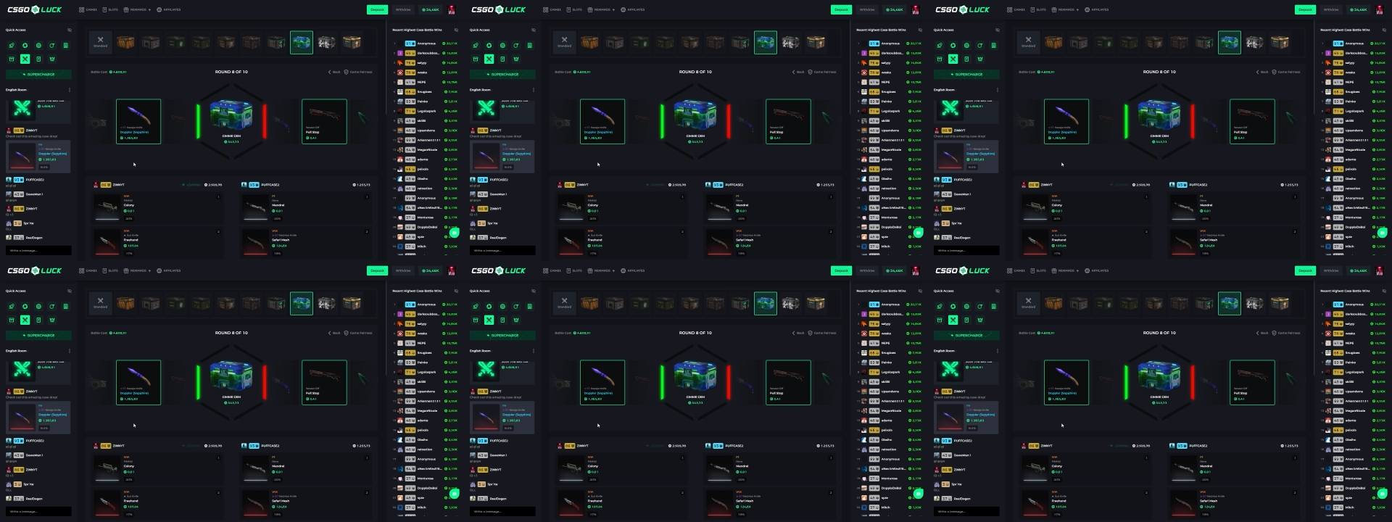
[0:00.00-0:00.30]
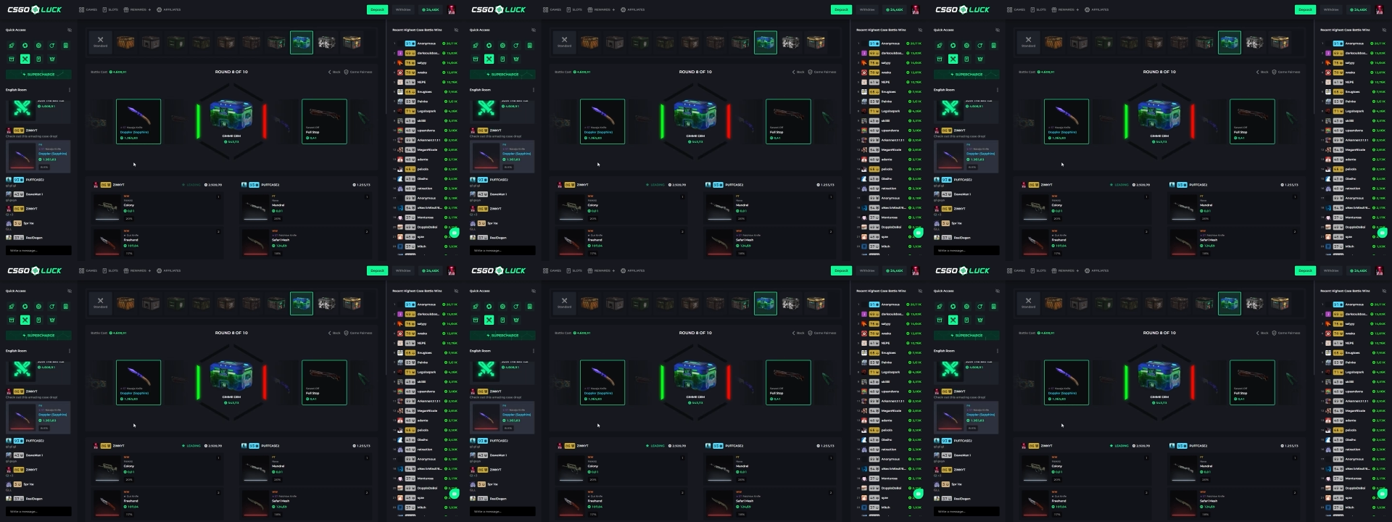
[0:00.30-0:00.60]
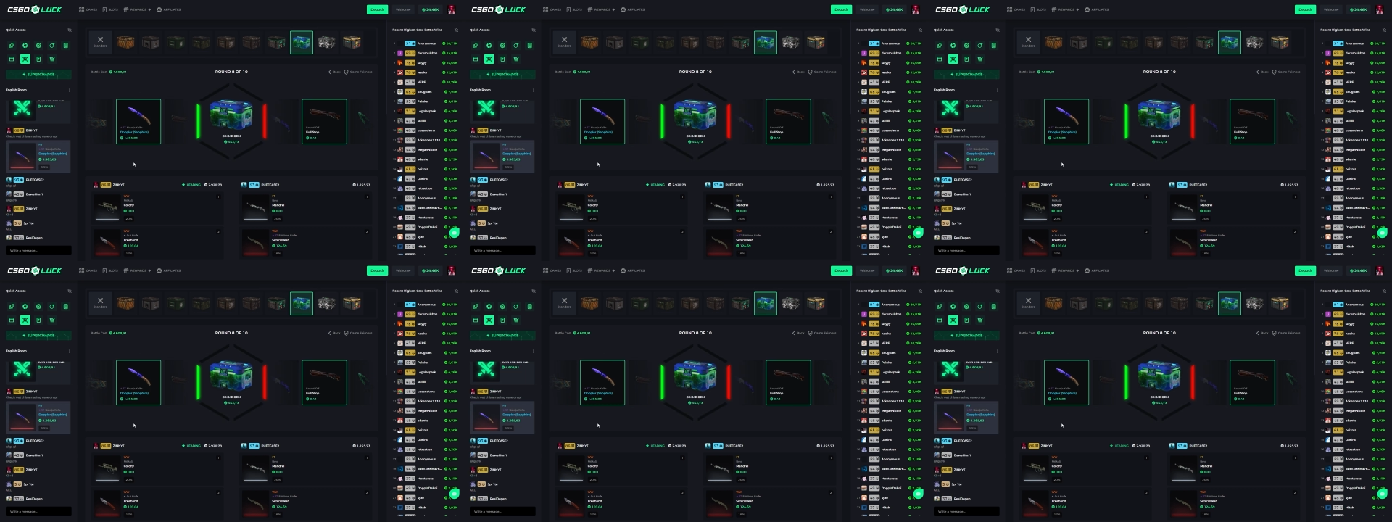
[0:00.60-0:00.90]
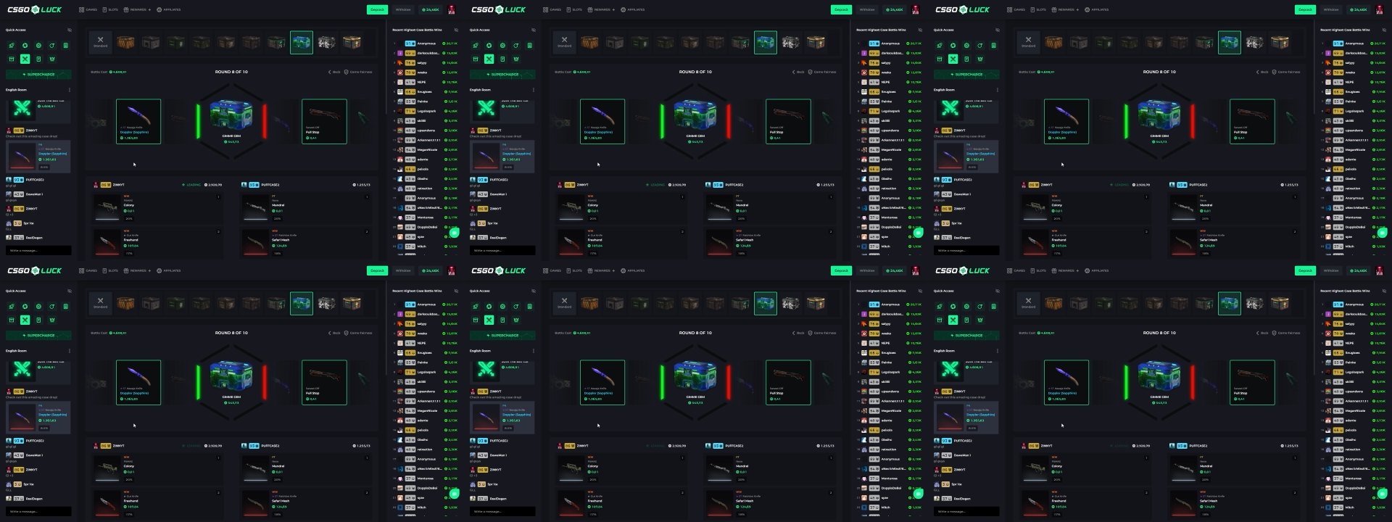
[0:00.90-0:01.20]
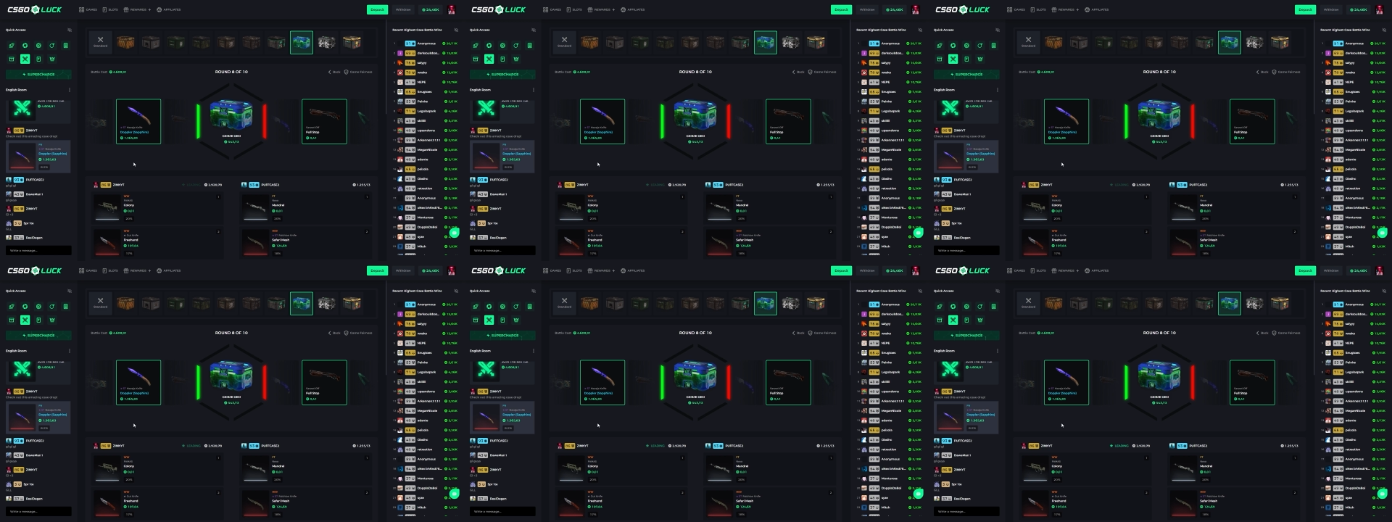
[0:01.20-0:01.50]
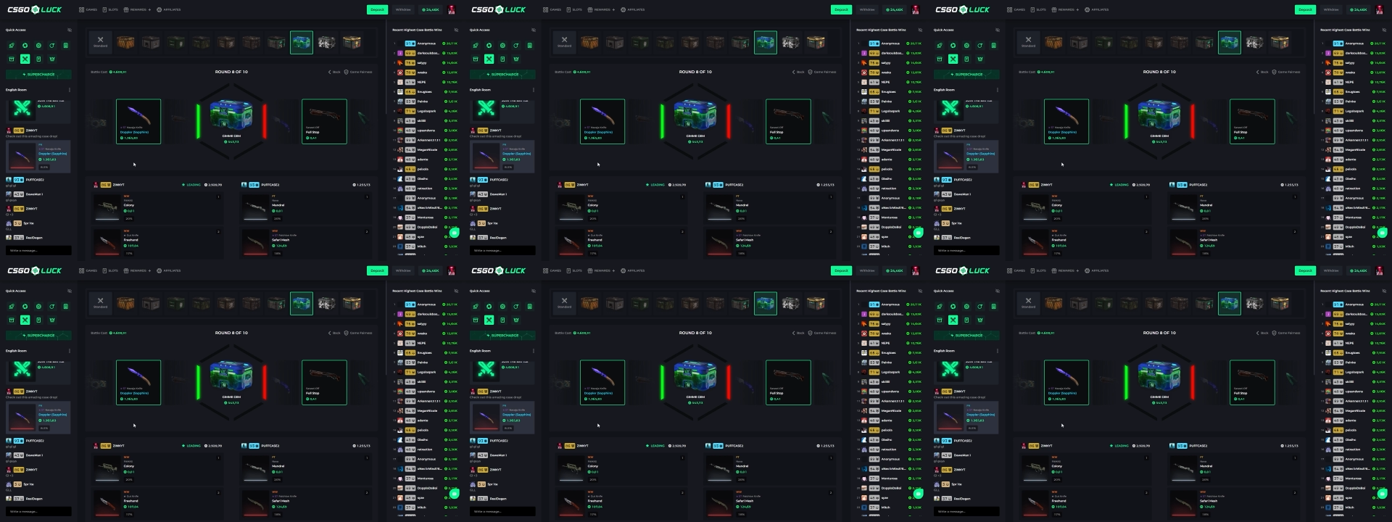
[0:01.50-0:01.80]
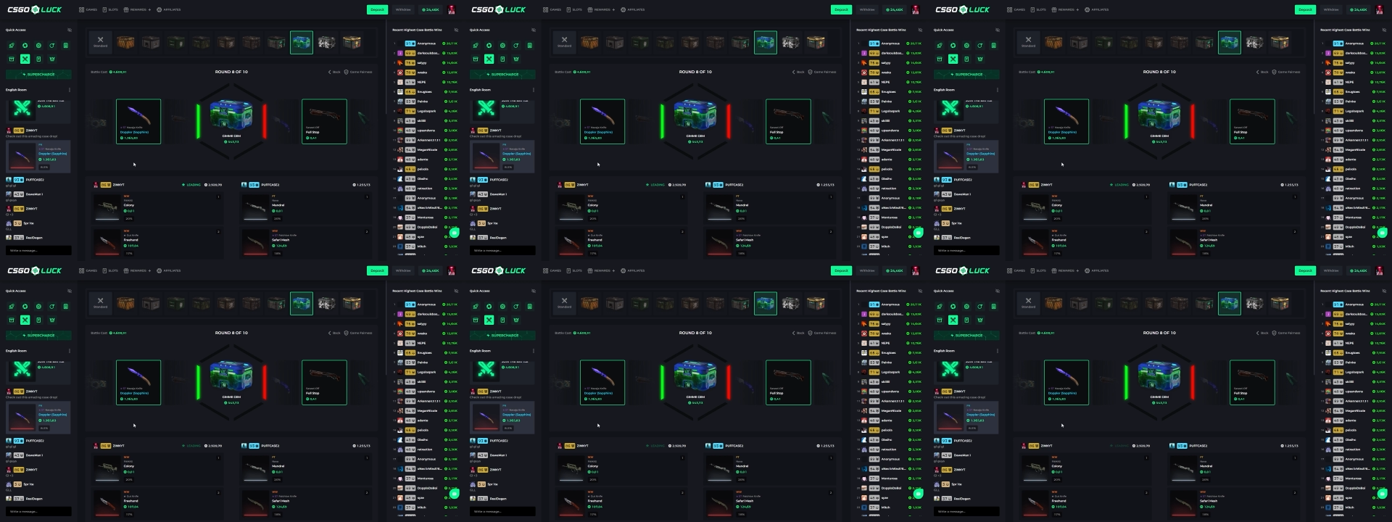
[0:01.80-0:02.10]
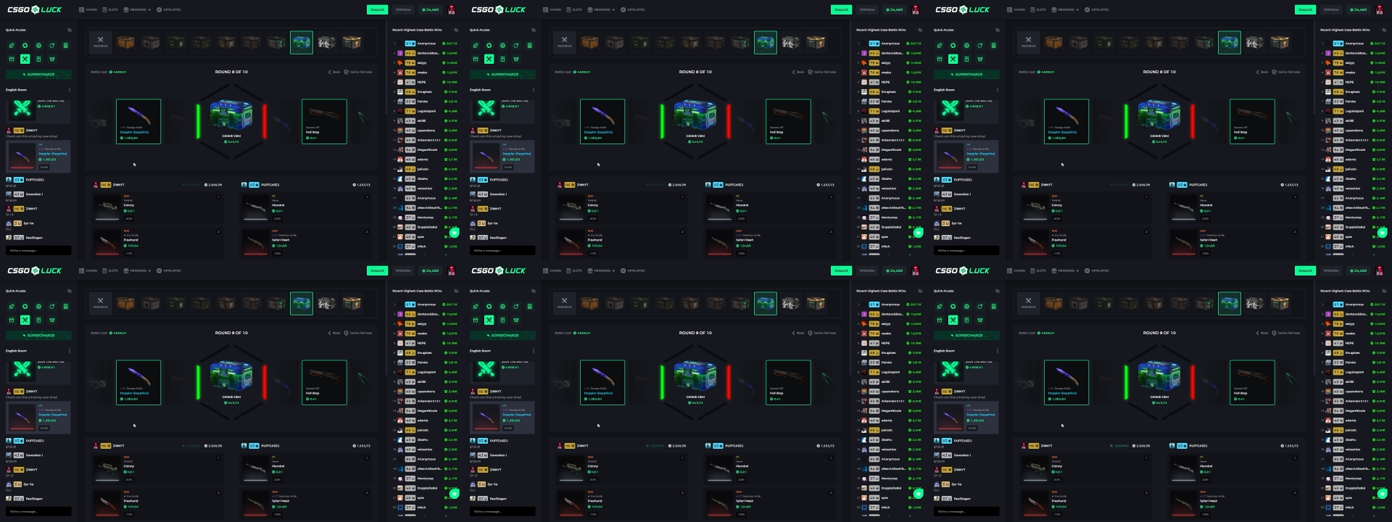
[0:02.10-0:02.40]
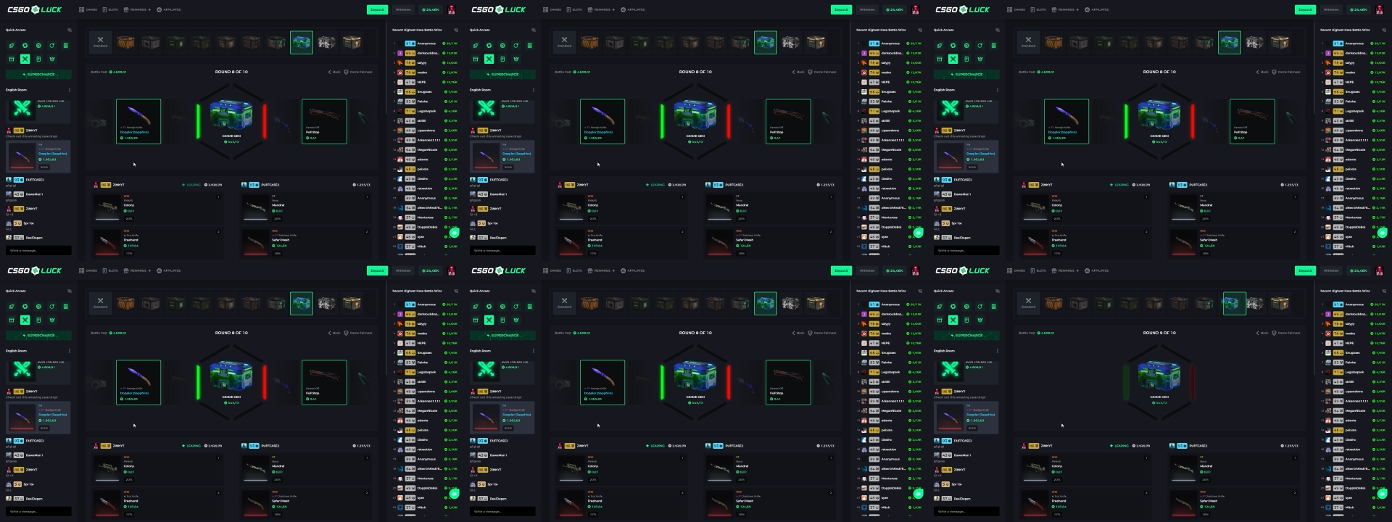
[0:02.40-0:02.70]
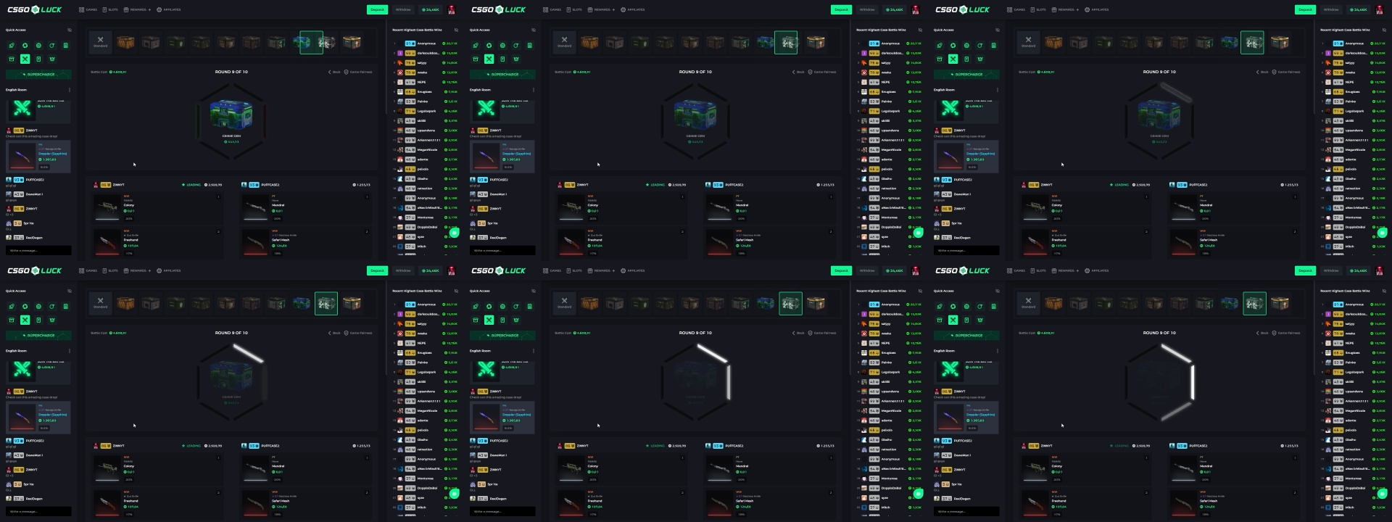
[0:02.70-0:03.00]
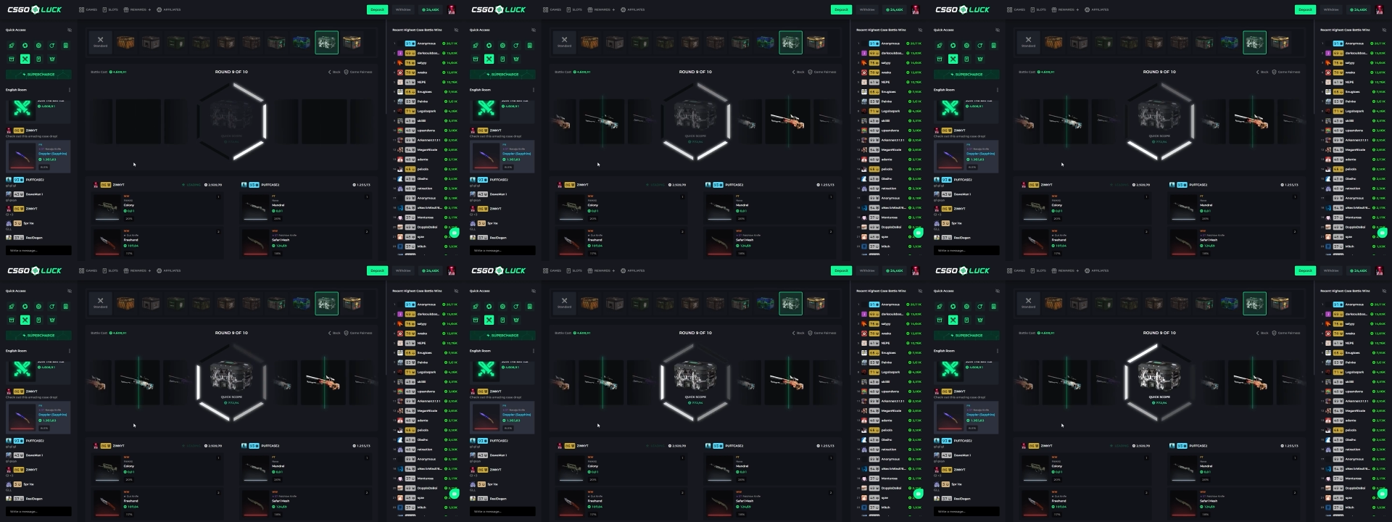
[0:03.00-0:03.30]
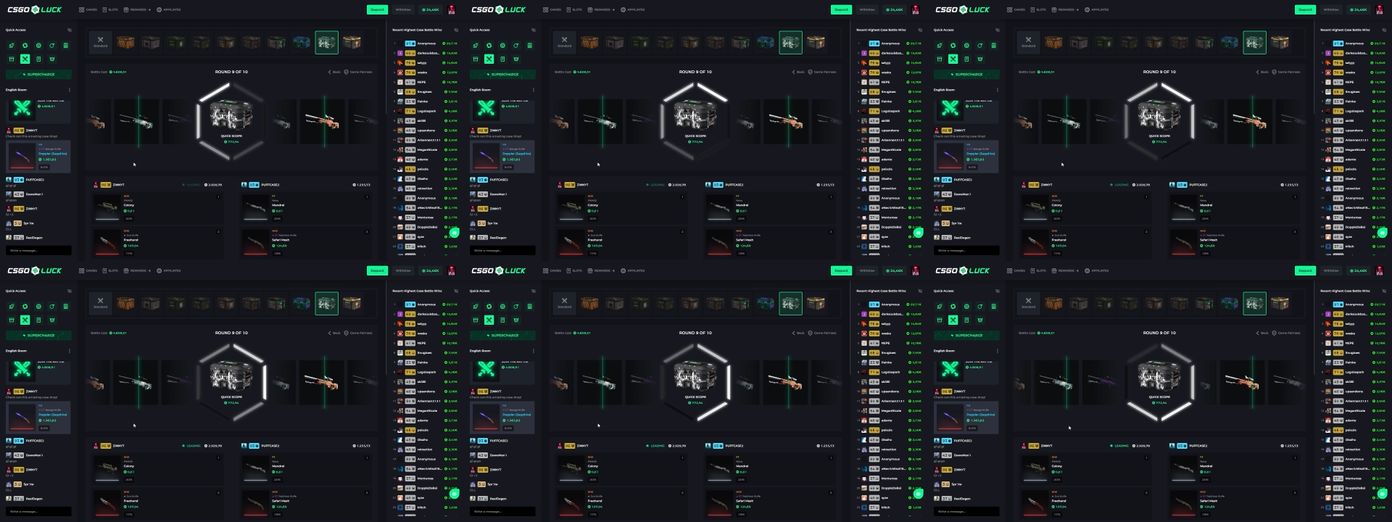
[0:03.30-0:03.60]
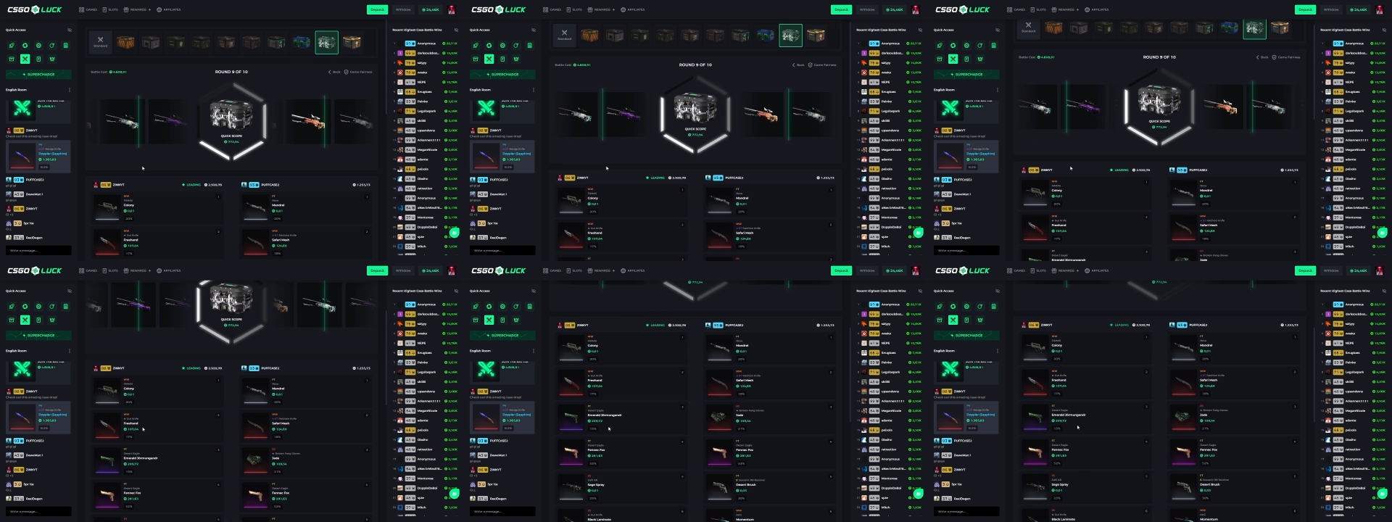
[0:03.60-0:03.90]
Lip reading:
Nobody's mouth can be seen.